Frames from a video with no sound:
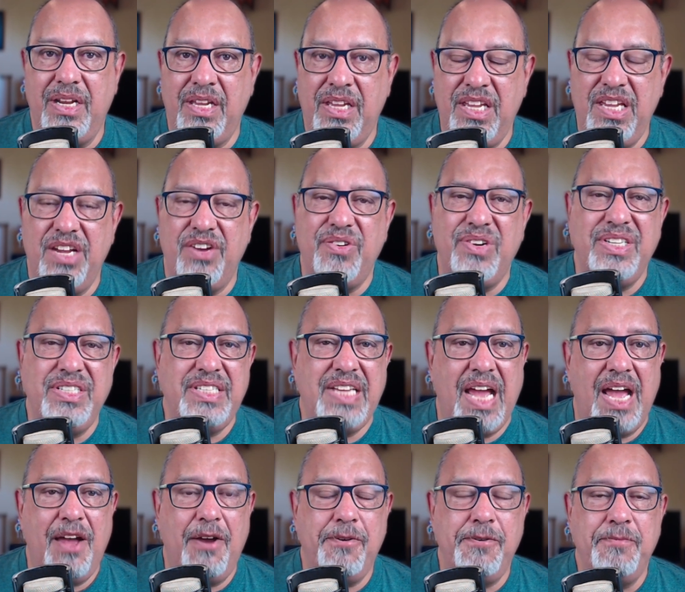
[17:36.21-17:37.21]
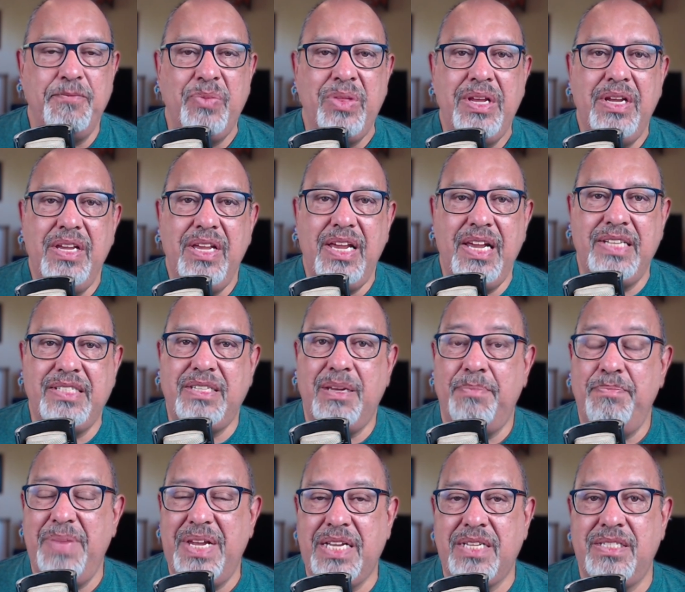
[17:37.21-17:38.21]
Here in town, it's a
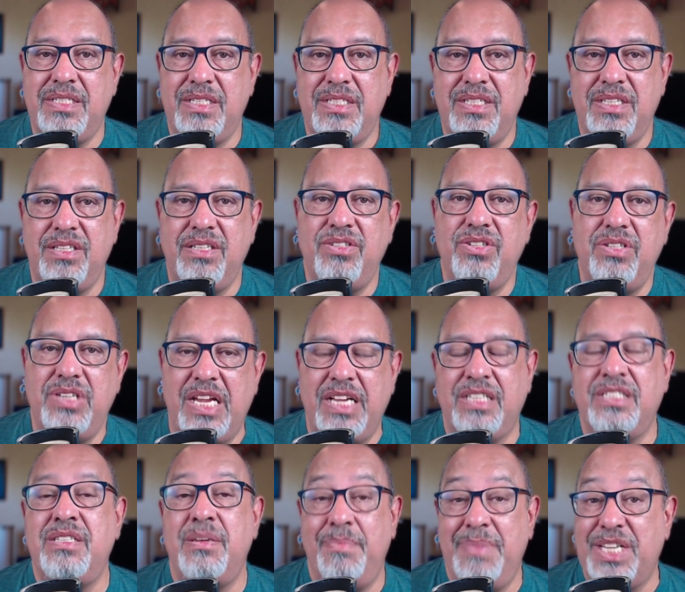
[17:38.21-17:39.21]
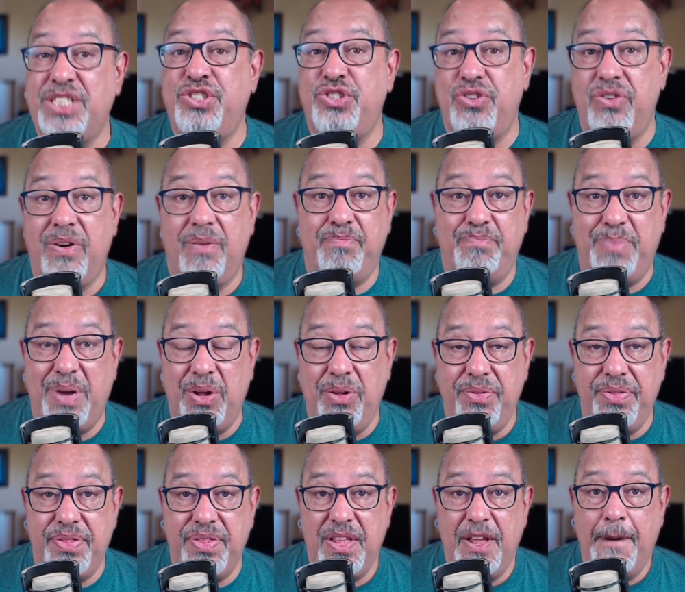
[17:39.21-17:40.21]
mixture of
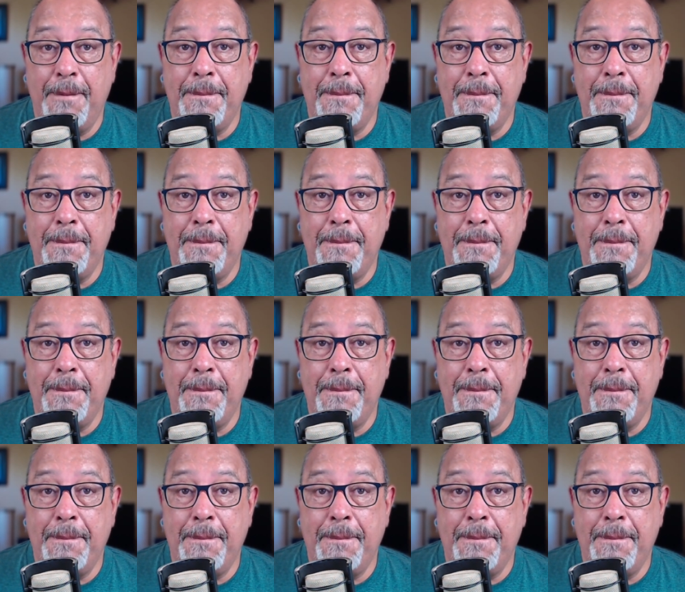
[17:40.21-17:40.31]
both.